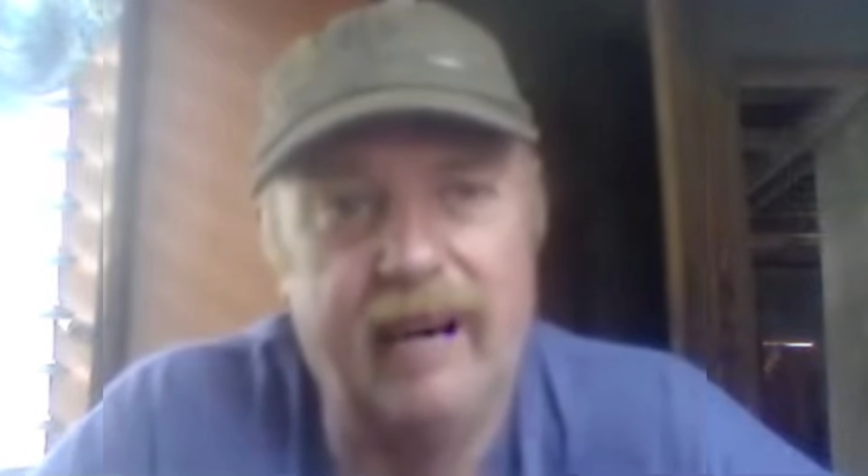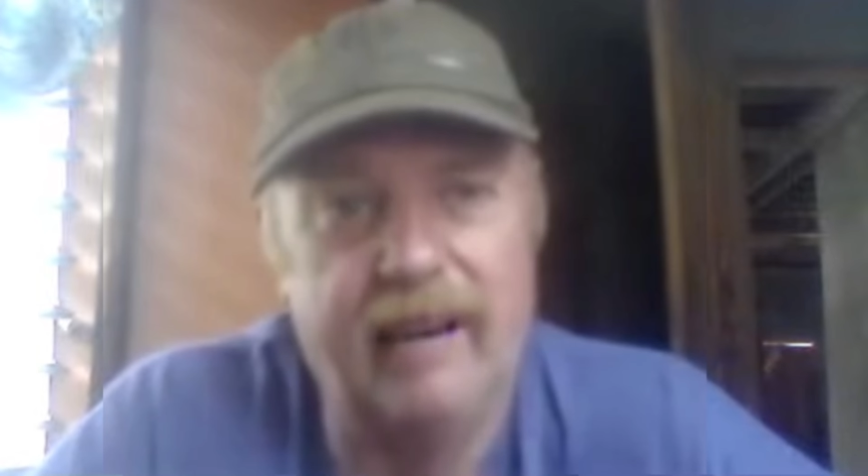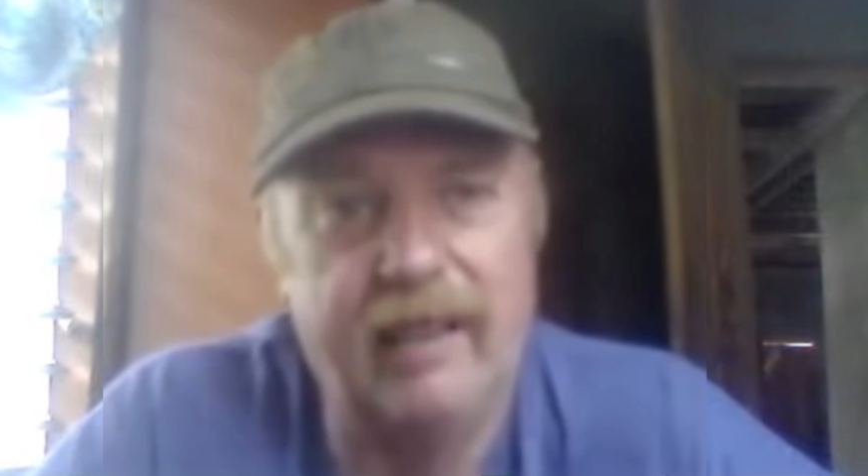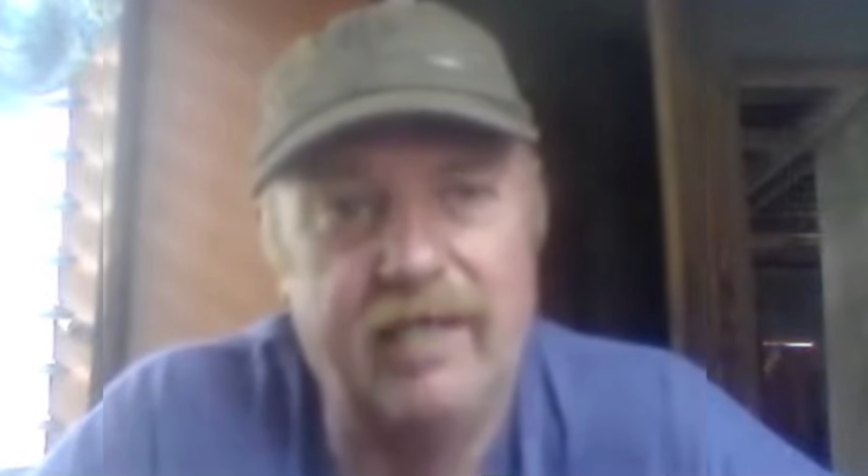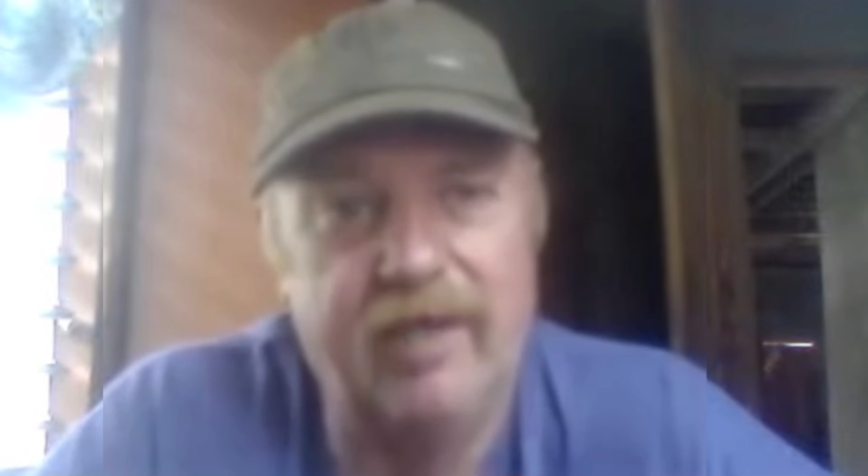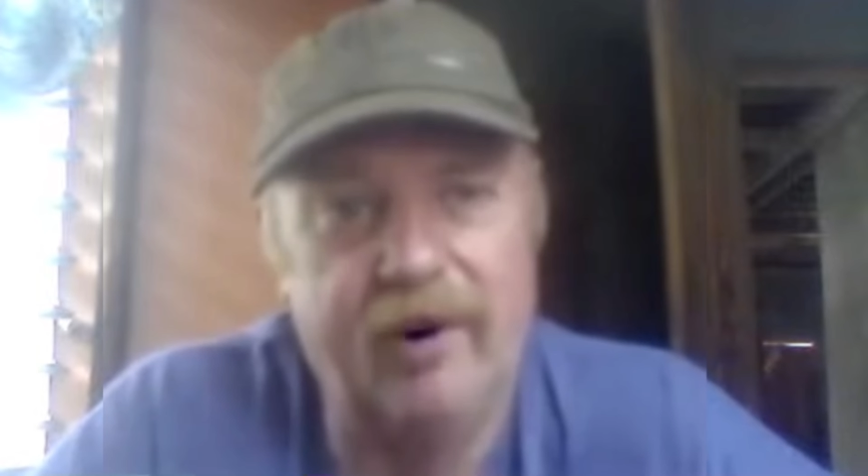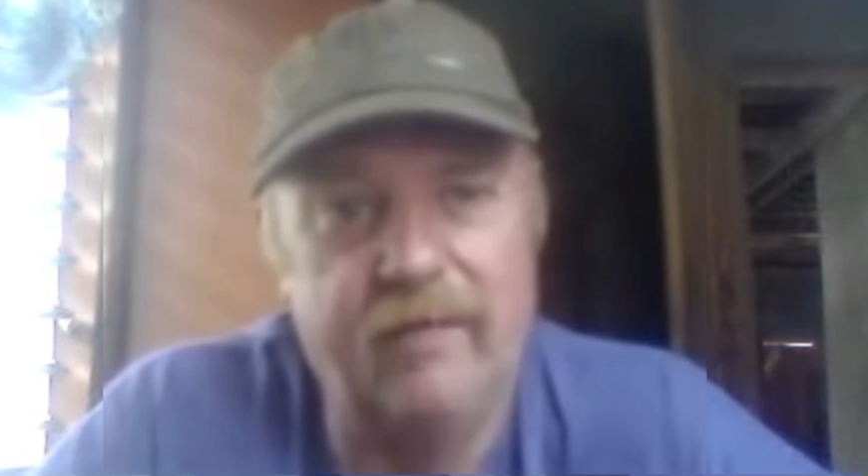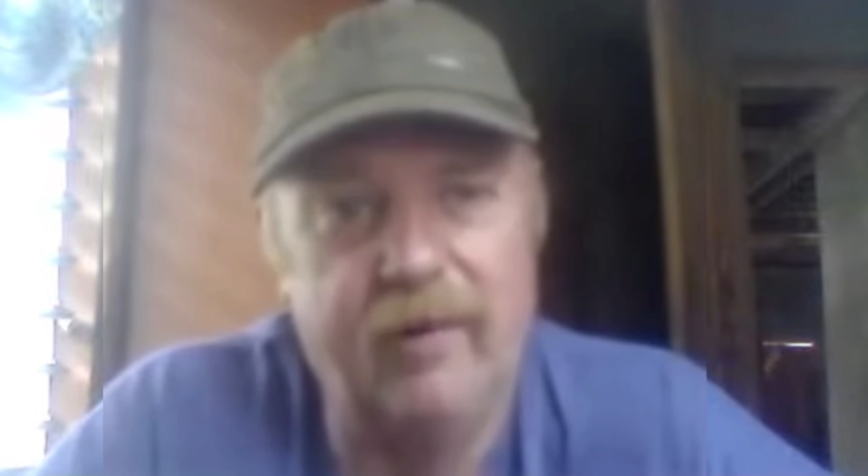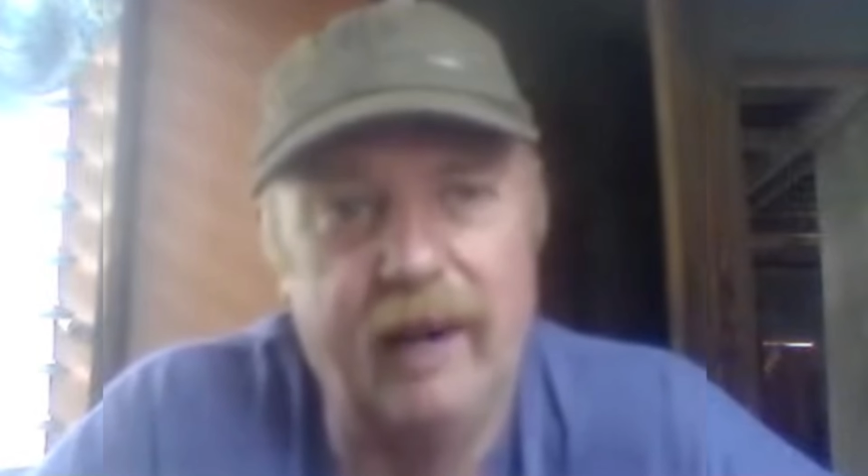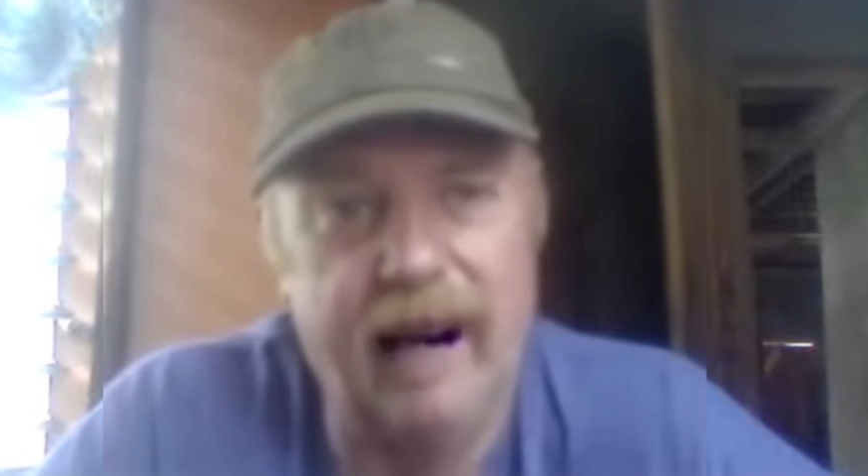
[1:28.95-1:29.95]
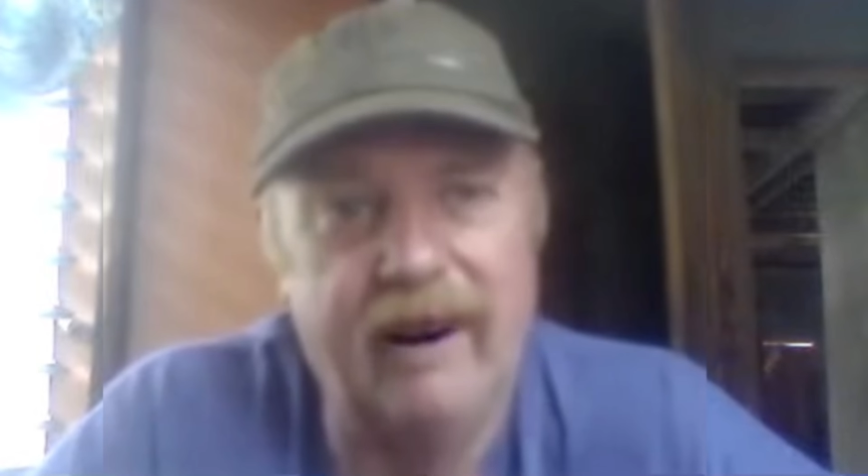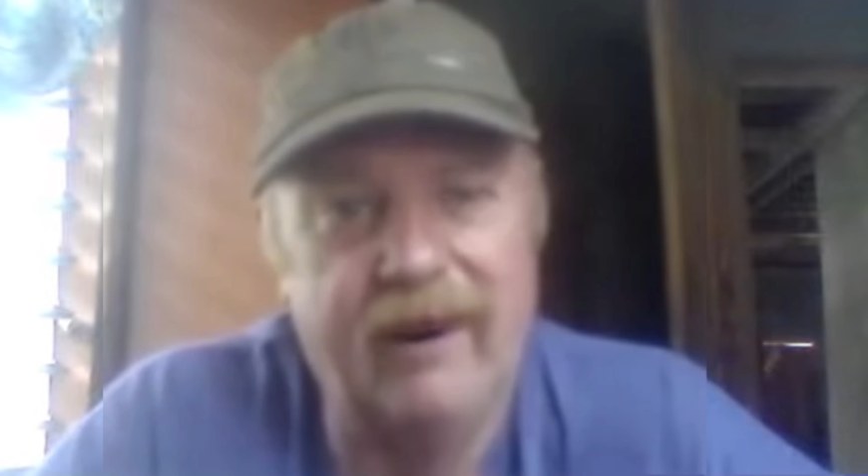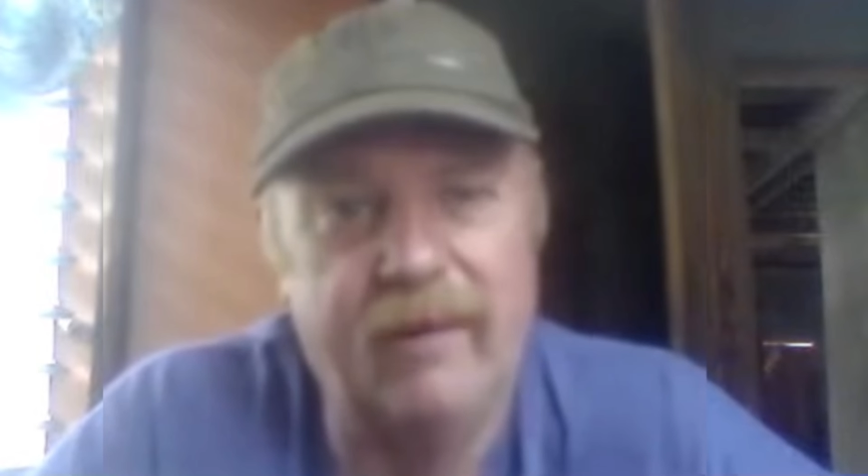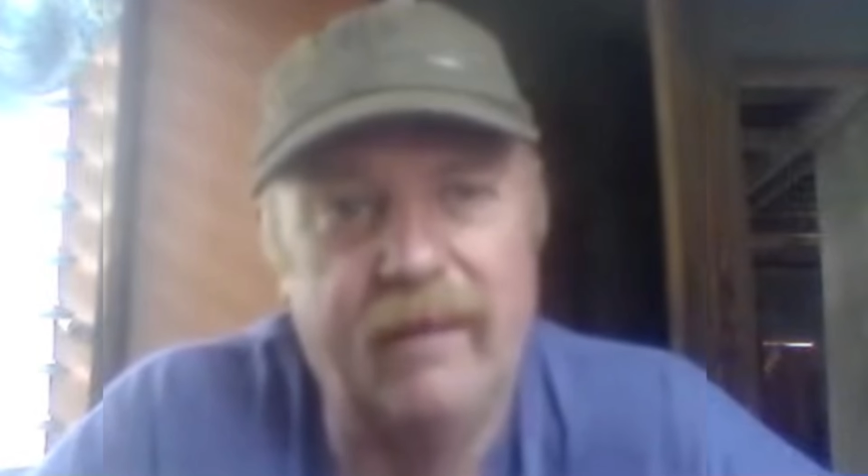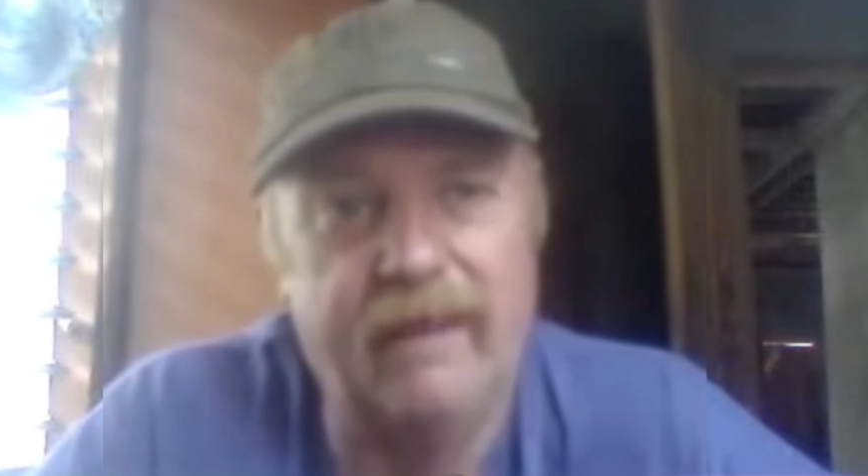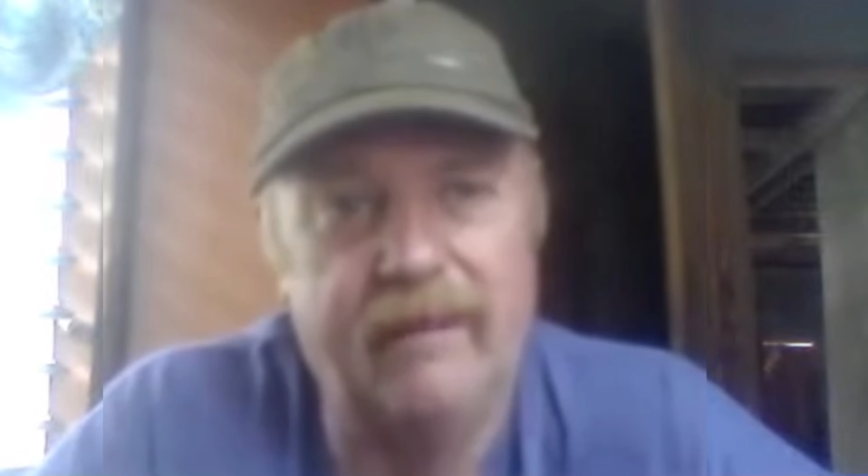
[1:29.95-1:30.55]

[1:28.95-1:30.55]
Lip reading: It is good for now.